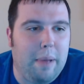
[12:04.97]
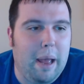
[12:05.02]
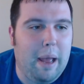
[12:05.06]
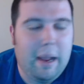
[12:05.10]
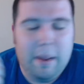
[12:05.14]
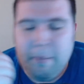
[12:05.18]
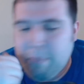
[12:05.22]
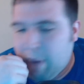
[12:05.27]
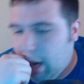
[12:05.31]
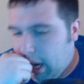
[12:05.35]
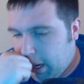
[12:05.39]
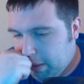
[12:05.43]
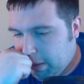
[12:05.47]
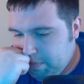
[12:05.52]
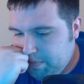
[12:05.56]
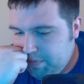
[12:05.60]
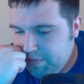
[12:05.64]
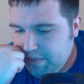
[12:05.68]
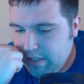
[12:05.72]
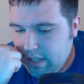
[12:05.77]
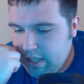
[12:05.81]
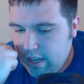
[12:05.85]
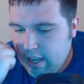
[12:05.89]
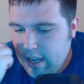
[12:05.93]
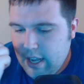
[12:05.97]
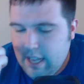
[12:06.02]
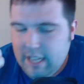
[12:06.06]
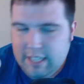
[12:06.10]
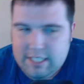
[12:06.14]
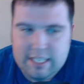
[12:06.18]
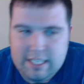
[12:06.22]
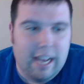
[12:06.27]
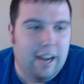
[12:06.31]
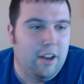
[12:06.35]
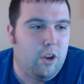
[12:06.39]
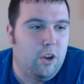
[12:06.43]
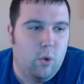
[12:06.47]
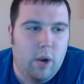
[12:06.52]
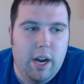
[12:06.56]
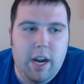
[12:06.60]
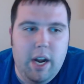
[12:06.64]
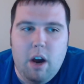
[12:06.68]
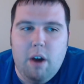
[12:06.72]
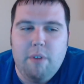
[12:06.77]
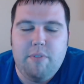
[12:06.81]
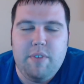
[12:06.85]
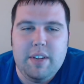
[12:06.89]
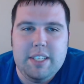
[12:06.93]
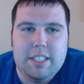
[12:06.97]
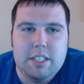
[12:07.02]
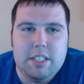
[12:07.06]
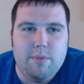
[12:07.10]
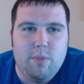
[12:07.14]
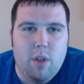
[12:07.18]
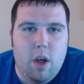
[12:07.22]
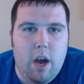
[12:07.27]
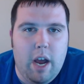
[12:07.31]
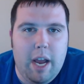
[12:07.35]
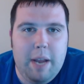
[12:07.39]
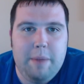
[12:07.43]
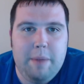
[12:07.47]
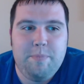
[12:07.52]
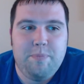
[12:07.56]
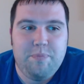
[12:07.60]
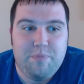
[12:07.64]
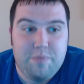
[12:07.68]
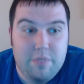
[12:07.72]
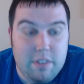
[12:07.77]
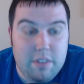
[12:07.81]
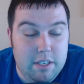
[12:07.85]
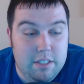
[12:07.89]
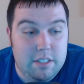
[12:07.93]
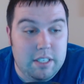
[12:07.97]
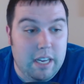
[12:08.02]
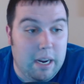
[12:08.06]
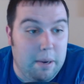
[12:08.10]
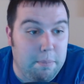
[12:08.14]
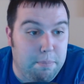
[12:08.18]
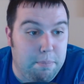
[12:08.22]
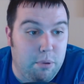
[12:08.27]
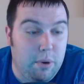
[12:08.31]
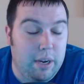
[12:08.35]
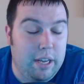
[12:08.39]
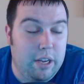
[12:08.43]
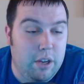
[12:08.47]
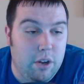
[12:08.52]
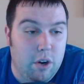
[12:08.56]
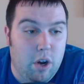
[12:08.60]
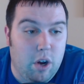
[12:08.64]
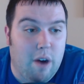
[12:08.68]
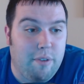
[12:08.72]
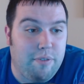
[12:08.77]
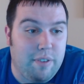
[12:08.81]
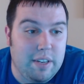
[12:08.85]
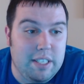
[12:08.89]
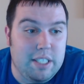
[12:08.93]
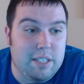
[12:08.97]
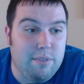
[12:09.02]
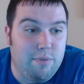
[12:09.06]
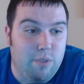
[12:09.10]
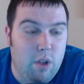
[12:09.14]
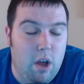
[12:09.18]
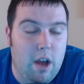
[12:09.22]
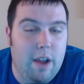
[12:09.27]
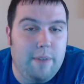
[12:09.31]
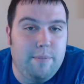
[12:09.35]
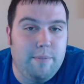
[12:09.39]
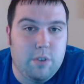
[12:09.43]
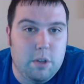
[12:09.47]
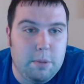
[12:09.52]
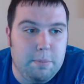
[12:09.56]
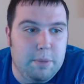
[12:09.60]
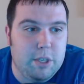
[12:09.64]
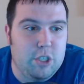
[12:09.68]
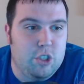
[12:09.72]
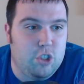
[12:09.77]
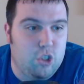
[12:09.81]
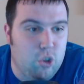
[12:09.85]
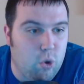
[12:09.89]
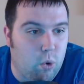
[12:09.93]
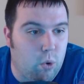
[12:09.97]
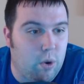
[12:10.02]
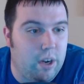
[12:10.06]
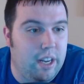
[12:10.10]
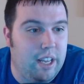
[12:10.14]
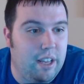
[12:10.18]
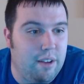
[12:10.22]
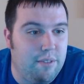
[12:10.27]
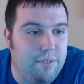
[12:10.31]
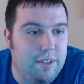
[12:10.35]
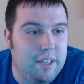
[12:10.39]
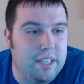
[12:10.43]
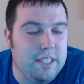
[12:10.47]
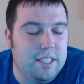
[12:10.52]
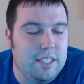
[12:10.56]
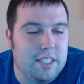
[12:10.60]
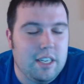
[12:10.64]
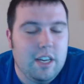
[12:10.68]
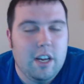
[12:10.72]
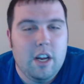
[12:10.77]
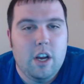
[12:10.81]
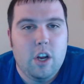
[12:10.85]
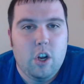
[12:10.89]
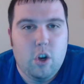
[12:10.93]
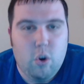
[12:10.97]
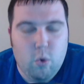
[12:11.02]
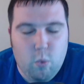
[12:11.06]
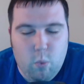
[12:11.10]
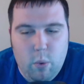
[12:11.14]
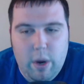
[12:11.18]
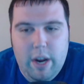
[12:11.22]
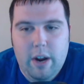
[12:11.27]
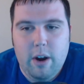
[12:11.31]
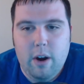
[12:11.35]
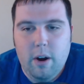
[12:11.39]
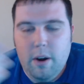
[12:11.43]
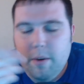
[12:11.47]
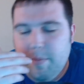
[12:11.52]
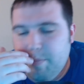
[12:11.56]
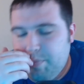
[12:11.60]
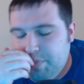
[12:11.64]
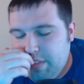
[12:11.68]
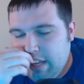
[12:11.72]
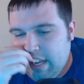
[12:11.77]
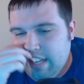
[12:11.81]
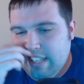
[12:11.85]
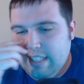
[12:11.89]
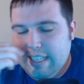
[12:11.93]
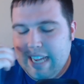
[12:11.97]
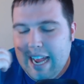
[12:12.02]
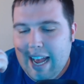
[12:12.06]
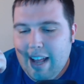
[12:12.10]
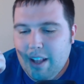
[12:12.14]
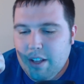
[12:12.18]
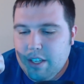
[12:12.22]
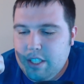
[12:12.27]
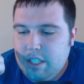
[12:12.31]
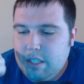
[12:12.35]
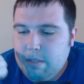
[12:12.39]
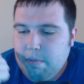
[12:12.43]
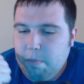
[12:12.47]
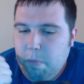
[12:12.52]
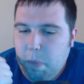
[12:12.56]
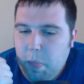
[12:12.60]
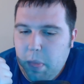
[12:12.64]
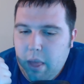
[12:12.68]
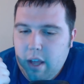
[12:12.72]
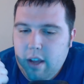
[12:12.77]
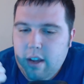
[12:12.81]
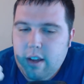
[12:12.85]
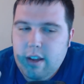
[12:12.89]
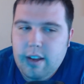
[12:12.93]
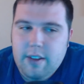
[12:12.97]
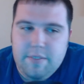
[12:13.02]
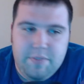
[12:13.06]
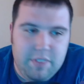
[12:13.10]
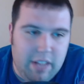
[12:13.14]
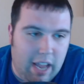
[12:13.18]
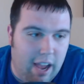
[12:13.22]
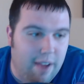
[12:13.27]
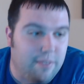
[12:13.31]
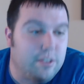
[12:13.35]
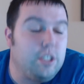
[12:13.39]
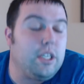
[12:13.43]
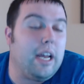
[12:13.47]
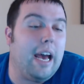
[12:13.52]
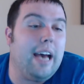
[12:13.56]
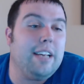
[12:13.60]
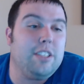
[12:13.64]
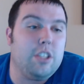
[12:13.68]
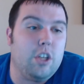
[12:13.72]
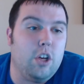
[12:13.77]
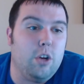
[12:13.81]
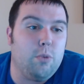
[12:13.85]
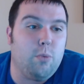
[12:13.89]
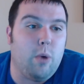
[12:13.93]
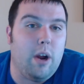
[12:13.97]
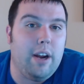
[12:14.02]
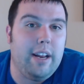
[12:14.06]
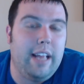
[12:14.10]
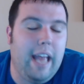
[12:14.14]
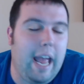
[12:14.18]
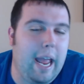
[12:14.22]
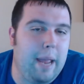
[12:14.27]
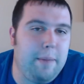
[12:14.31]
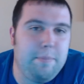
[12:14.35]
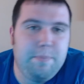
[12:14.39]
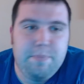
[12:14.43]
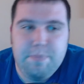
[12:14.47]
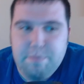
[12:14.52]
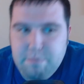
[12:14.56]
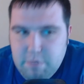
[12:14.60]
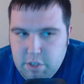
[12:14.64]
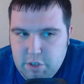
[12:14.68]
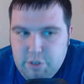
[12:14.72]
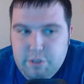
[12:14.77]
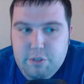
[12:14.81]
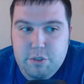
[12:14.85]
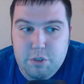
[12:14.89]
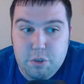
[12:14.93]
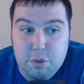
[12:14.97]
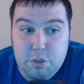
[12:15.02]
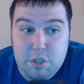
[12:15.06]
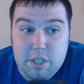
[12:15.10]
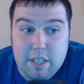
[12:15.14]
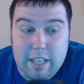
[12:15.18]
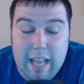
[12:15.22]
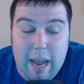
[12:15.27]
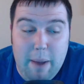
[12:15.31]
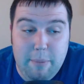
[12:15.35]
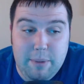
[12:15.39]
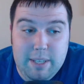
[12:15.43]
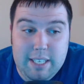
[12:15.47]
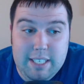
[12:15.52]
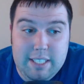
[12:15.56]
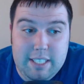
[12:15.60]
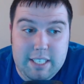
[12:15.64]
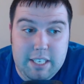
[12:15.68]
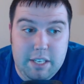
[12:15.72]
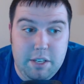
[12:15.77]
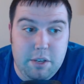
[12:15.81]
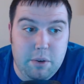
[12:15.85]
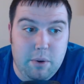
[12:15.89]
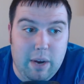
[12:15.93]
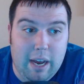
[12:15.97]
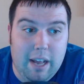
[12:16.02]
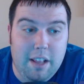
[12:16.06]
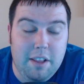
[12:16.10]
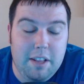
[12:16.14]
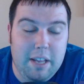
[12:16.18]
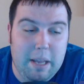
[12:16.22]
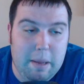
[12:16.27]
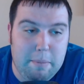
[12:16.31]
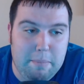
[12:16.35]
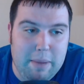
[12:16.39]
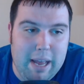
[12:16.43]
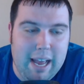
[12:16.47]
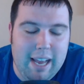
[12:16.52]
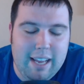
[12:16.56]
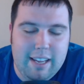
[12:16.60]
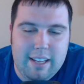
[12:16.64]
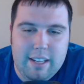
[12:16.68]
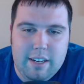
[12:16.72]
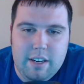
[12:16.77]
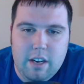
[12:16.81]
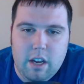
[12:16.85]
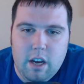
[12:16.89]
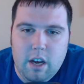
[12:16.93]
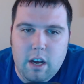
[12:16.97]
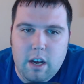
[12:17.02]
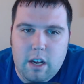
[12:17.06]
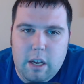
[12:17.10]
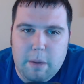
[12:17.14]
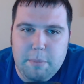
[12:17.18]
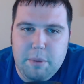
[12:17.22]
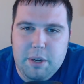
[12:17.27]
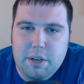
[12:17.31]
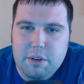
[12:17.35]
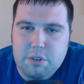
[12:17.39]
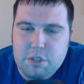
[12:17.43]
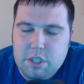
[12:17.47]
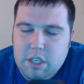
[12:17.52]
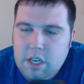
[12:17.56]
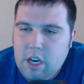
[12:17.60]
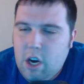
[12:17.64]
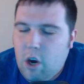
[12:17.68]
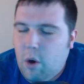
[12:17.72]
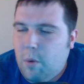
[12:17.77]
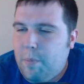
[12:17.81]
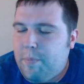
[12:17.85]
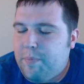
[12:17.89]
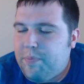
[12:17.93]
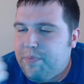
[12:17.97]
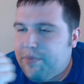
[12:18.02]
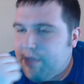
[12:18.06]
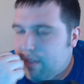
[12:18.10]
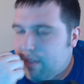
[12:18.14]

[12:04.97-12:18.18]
back him up. He's got a great offensive line. He's had a pretty good offensive line for the majority of his career in Dallas. Has, has a good run game. He's used to that with Ezekiel Elliott back in uh, a couple years ago.